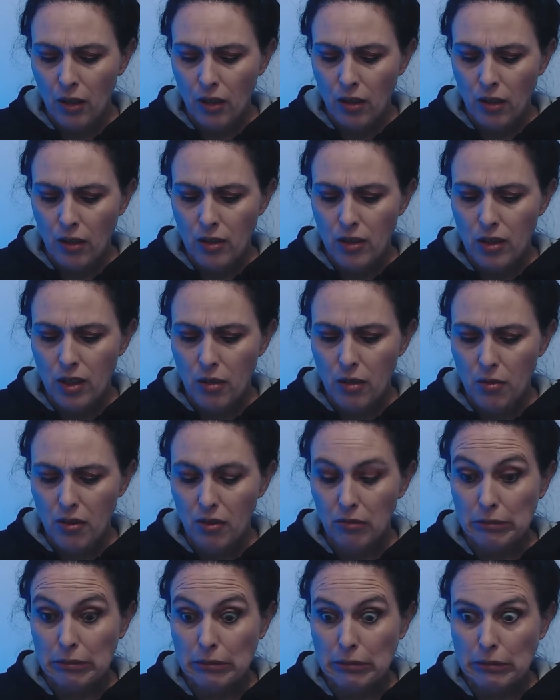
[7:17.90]
So,
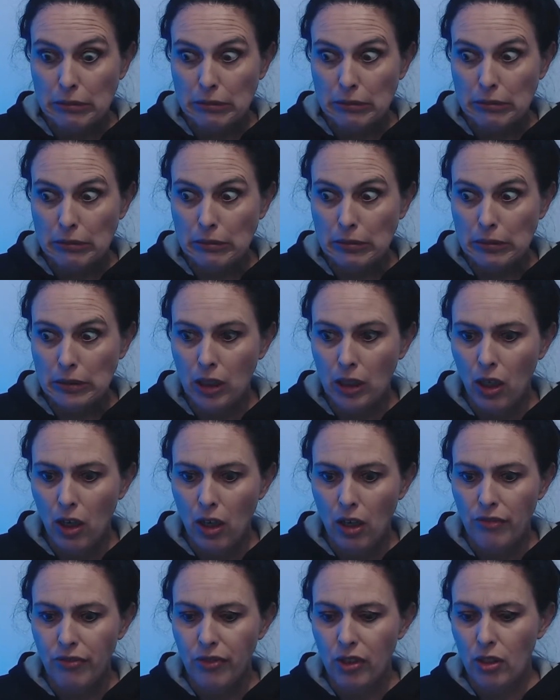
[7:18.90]
I'm
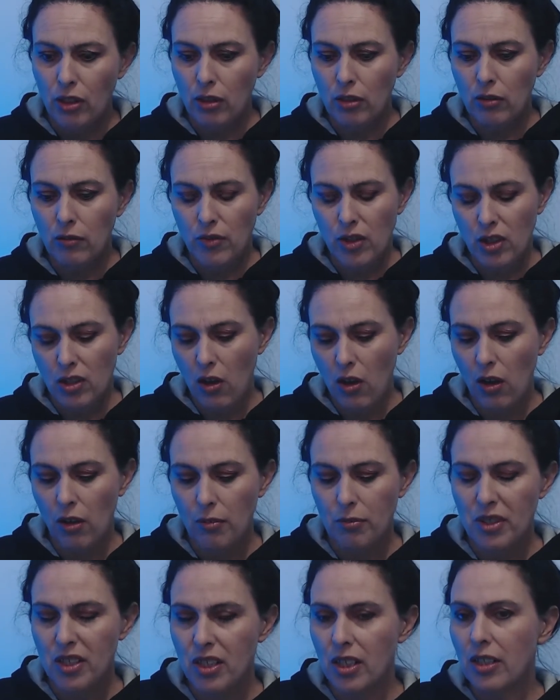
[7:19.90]

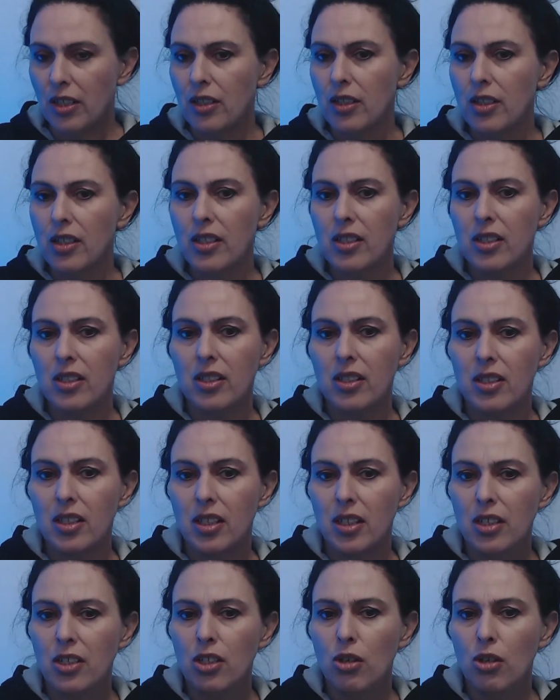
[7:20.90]
seeing this as a seed.